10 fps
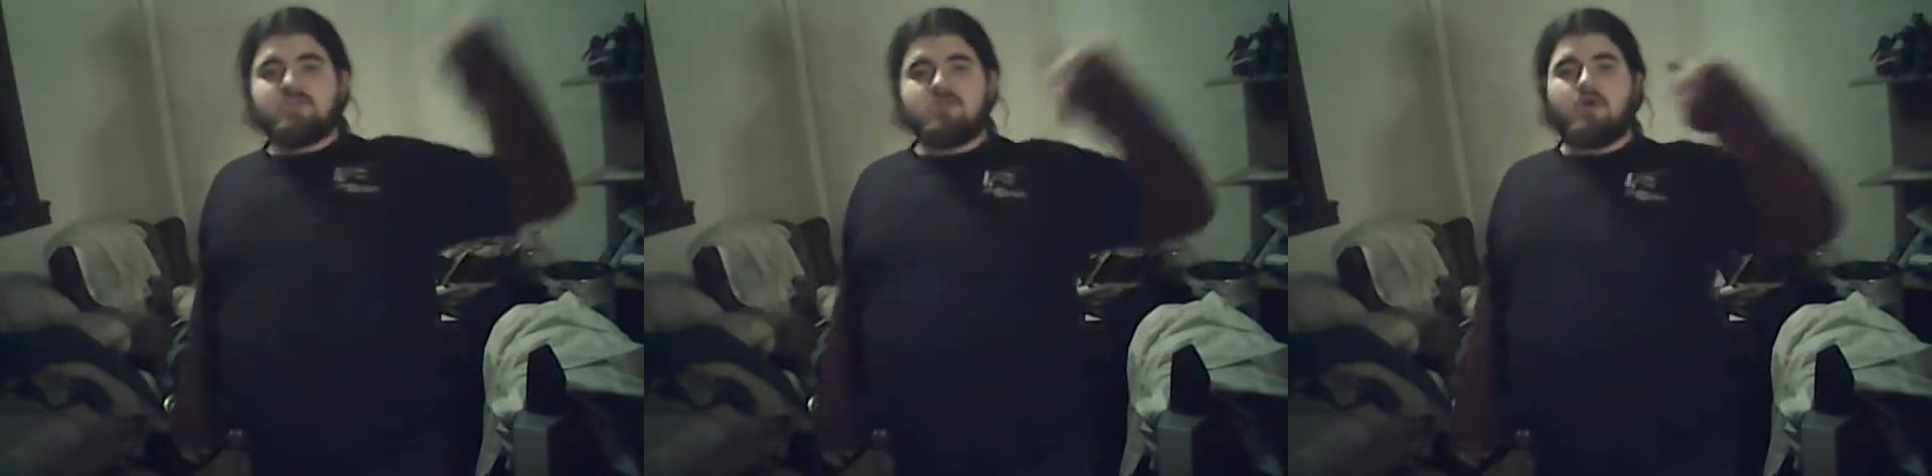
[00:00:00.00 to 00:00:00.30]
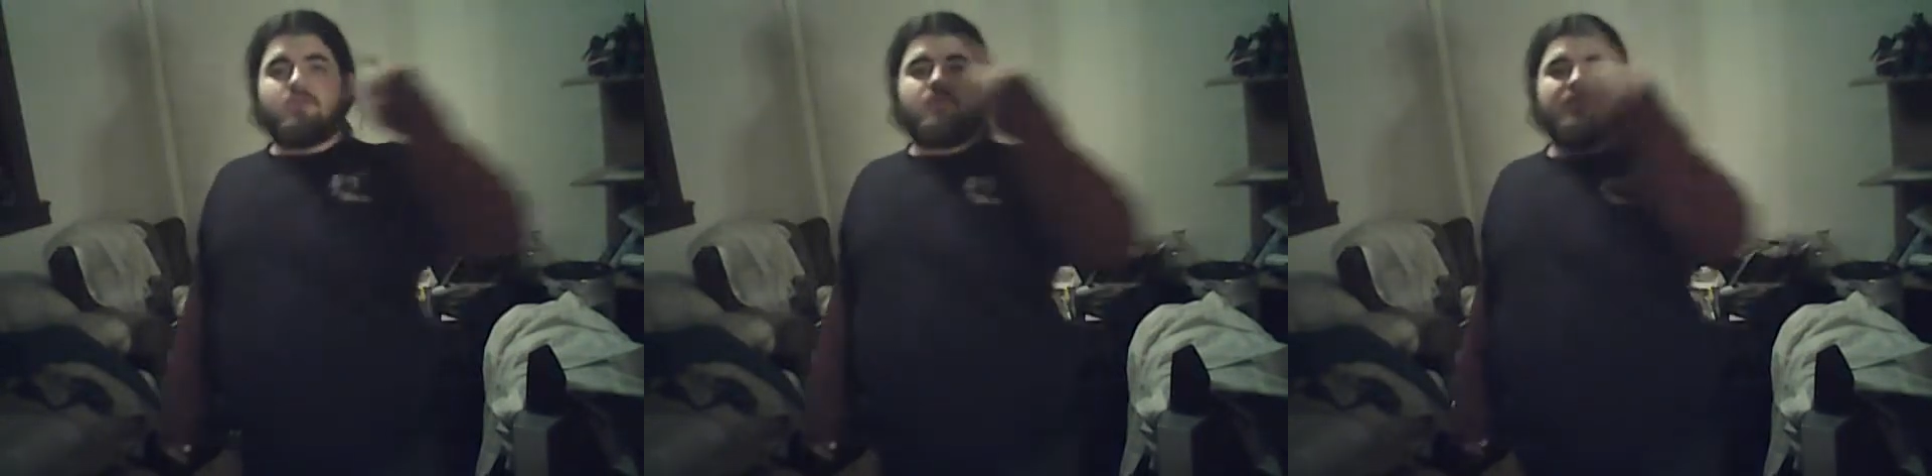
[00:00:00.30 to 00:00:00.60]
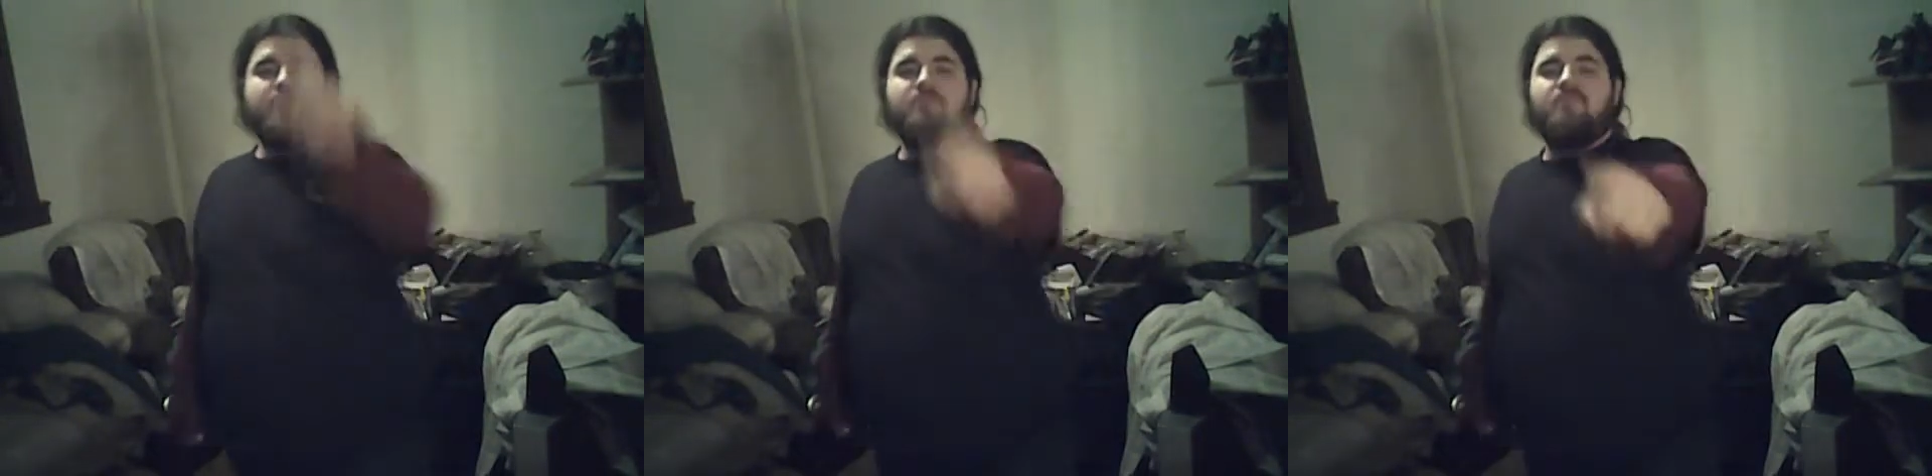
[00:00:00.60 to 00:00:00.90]
start
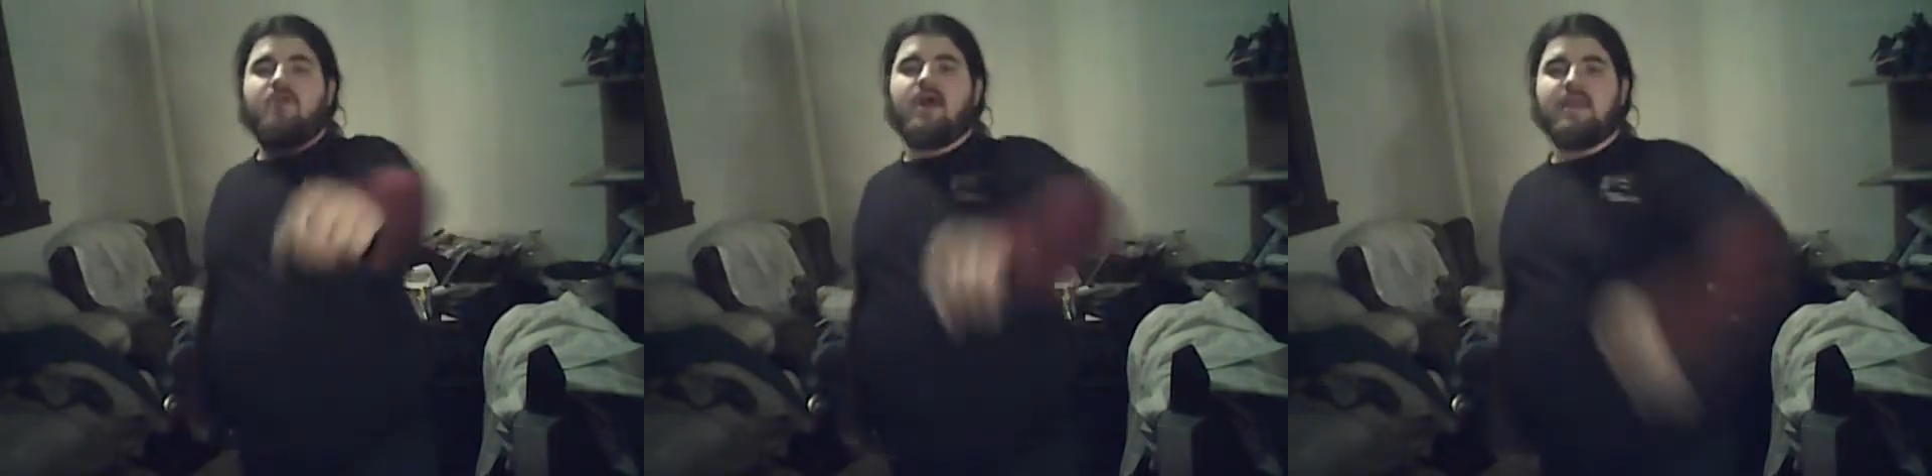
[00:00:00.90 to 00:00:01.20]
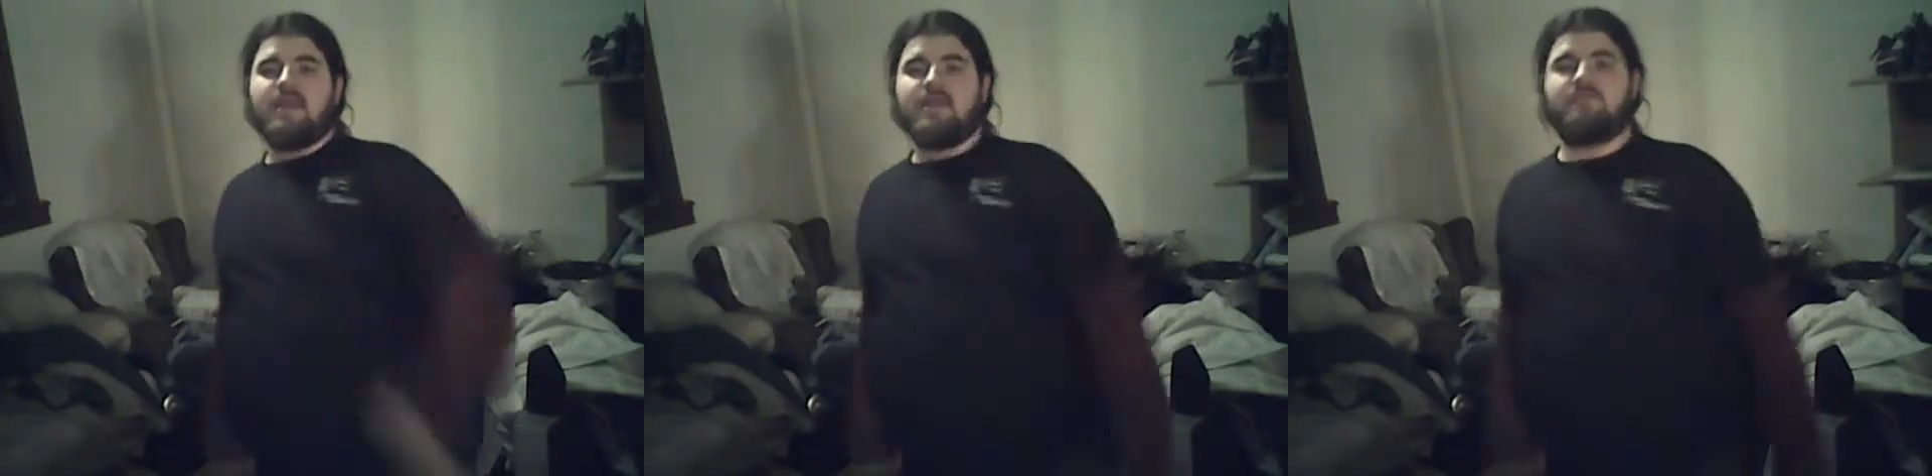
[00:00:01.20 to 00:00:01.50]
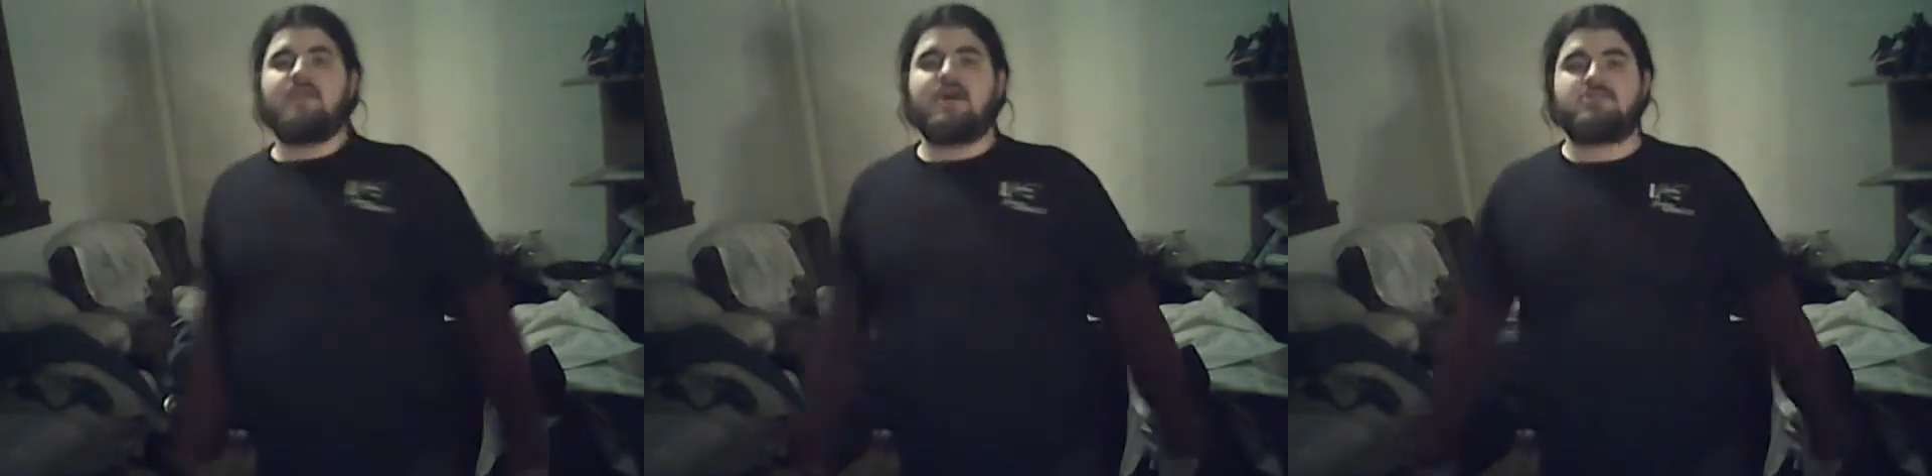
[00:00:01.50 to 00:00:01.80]
with Friday
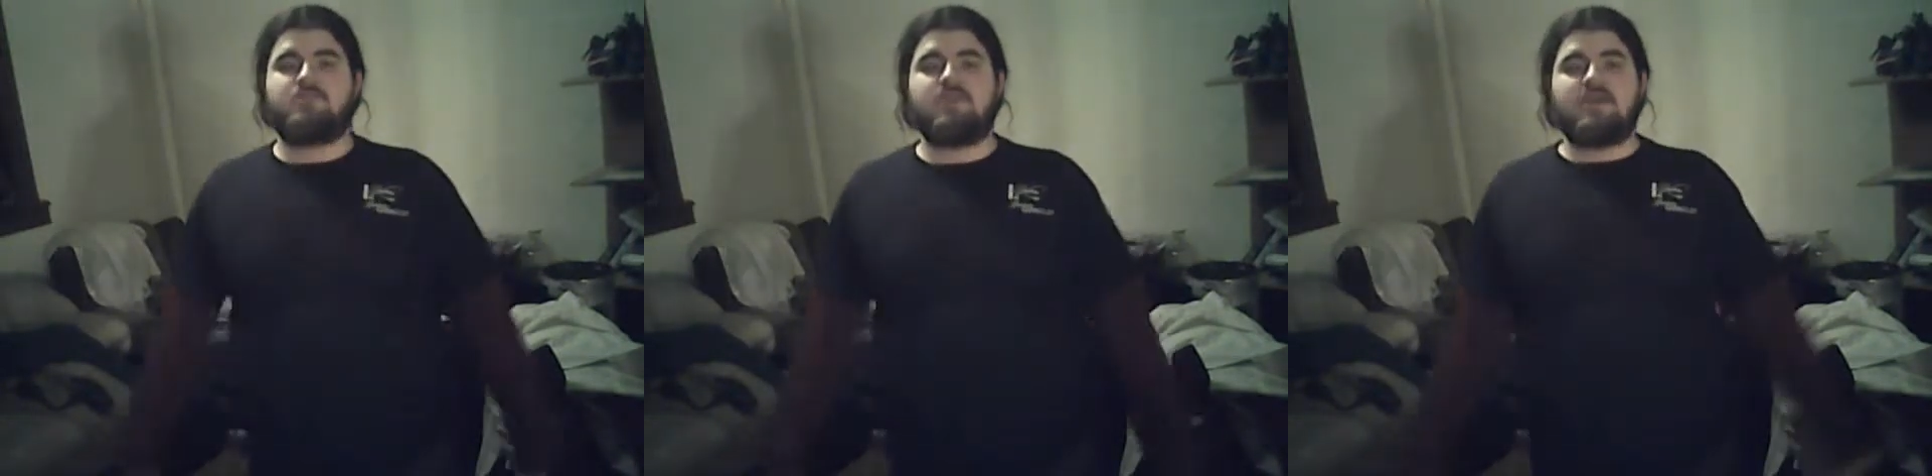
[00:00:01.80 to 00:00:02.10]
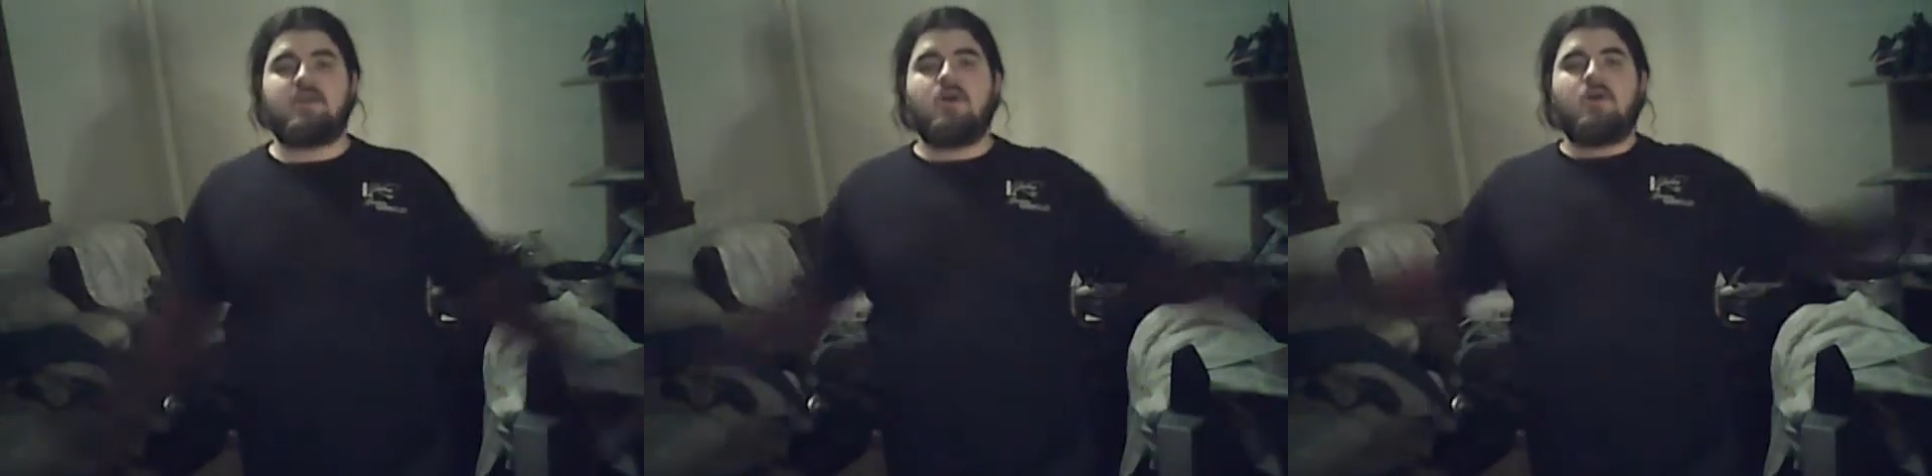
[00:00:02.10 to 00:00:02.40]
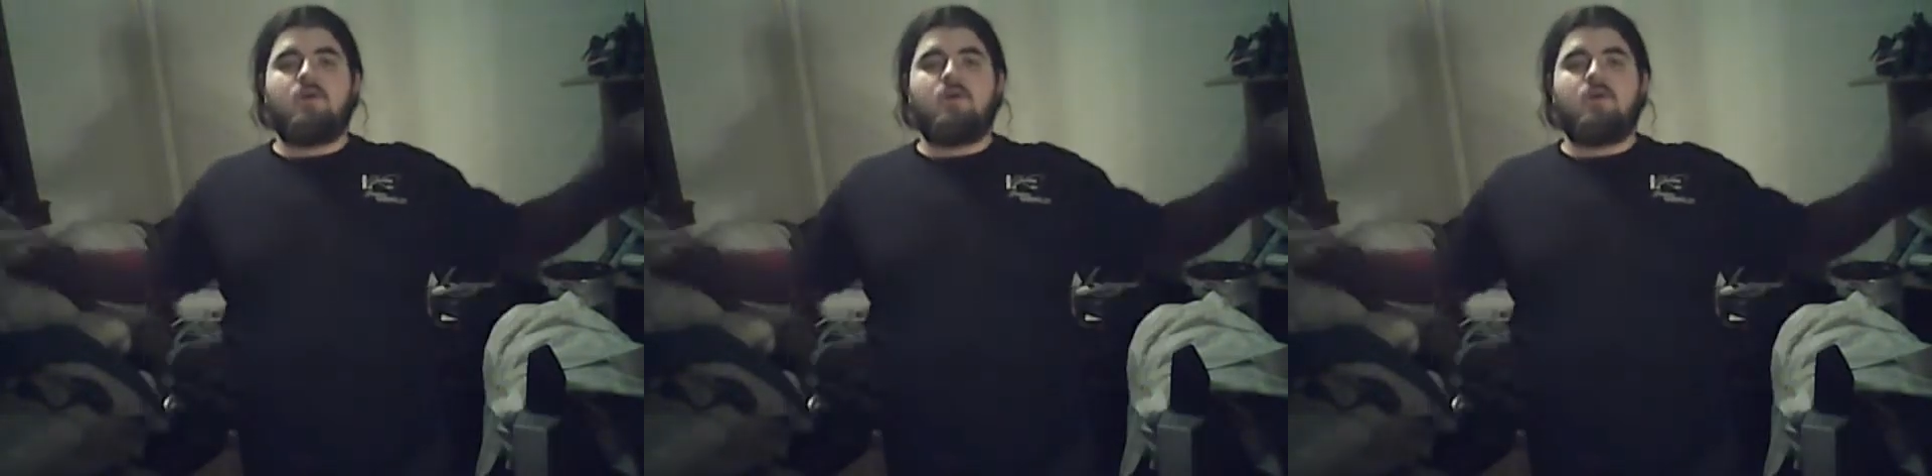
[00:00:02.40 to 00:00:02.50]
of last week,